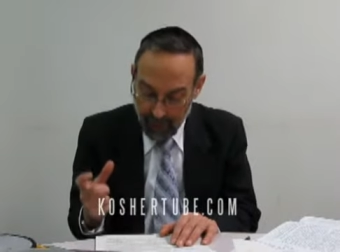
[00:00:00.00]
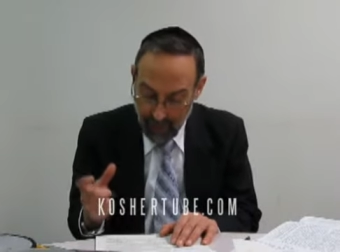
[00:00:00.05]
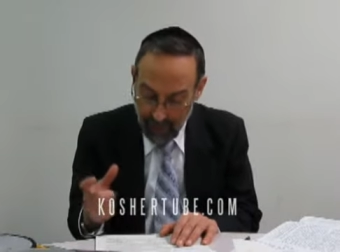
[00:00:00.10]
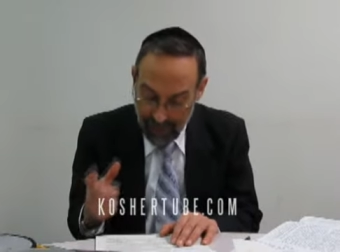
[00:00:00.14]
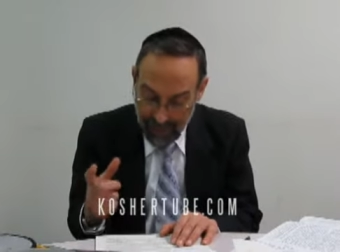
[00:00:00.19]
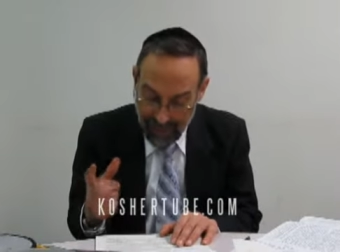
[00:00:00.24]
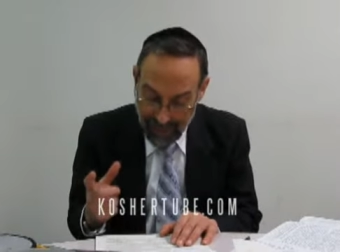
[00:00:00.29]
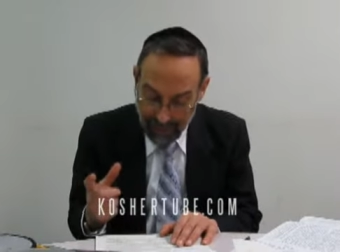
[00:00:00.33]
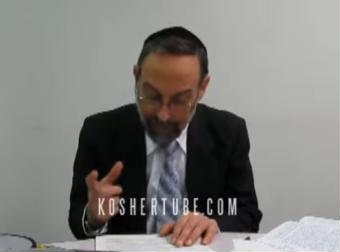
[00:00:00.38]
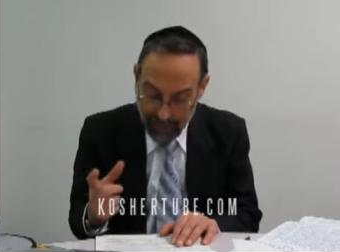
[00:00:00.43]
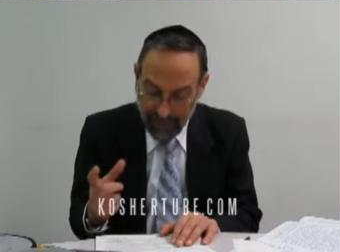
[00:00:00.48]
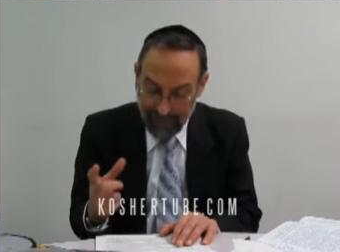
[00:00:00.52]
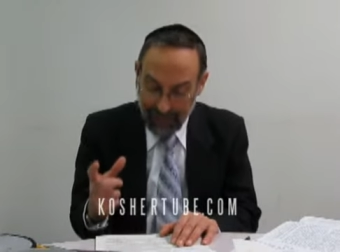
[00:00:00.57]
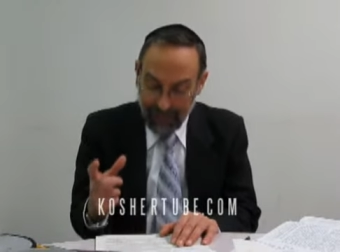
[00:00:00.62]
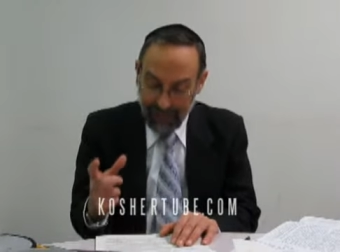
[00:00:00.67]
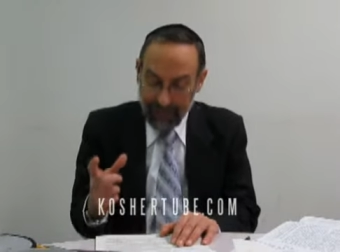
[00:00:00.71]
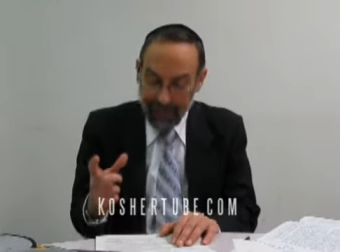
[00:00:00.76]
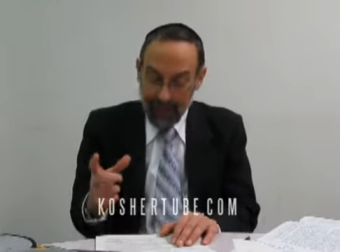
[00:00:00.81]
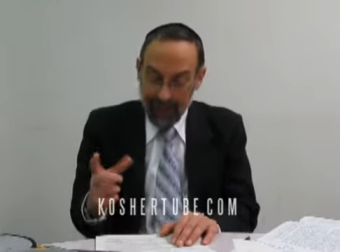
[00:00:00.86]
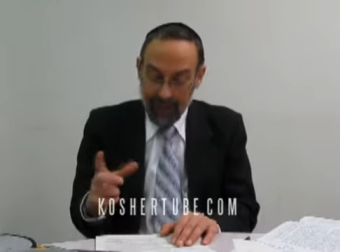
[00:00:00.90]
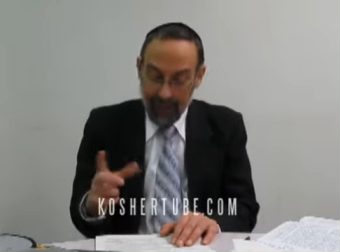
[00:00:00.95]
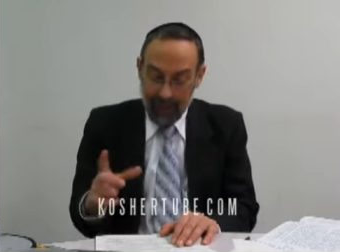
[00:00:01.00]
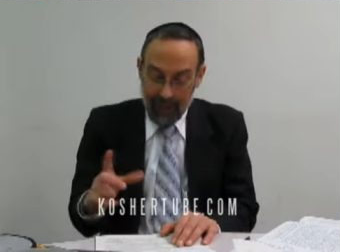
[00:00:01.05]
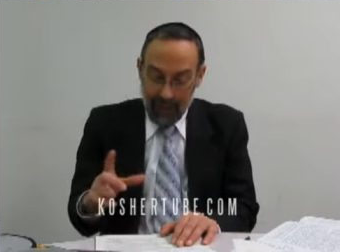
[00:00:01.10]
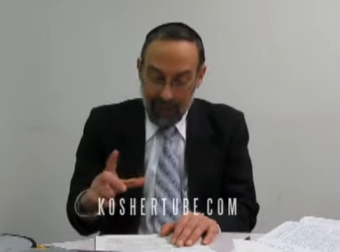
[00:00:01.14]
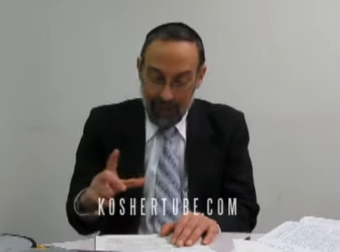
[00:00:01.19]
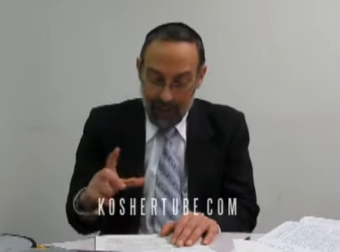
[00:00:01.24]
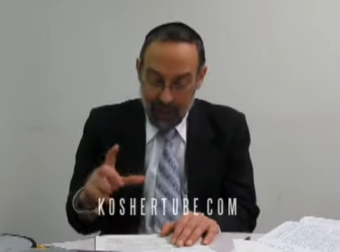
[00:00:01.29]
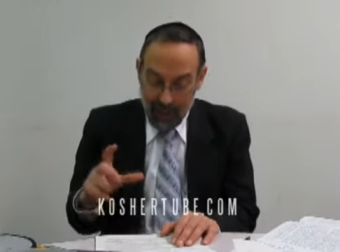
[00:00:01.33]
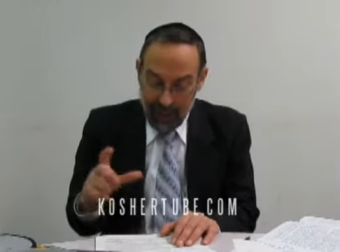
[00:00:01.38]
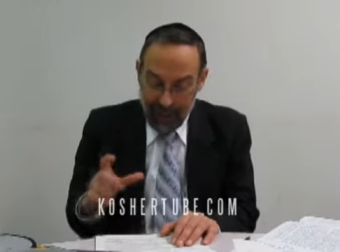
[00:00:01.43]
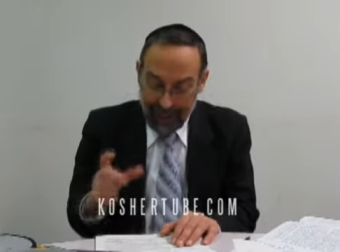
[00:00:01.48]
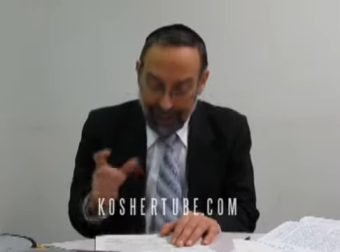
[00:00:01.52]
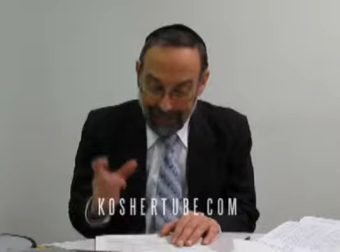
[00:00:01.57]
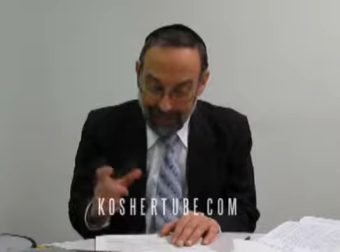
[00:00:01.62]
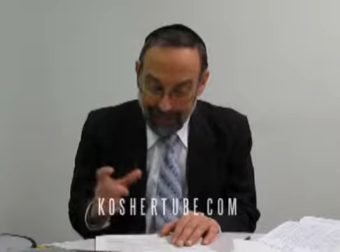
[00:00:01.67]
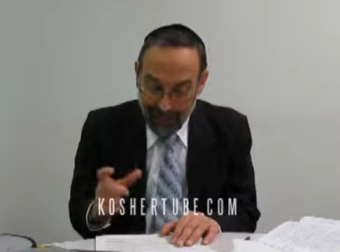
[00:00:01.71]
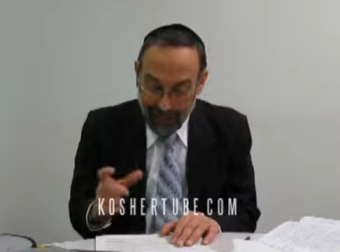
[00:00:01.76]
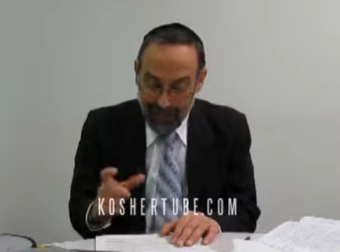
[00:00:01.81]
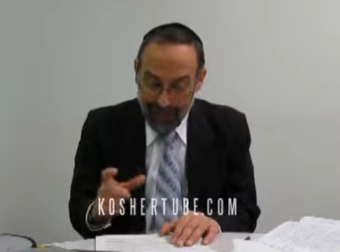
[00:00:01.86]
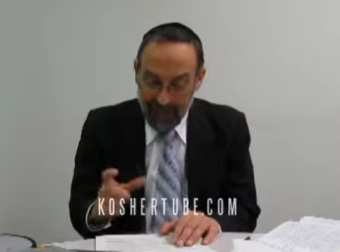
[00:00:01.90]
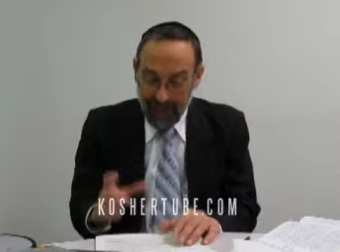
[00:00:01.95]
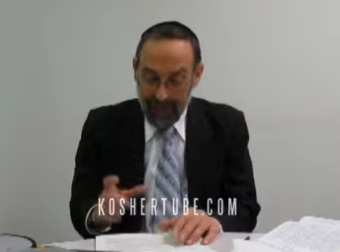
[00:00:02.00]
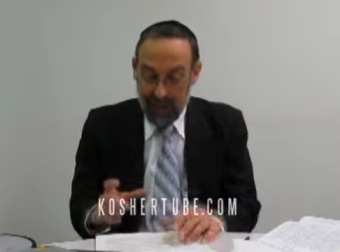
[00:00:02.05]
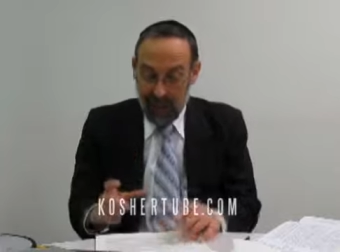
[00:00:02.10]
Namely, to either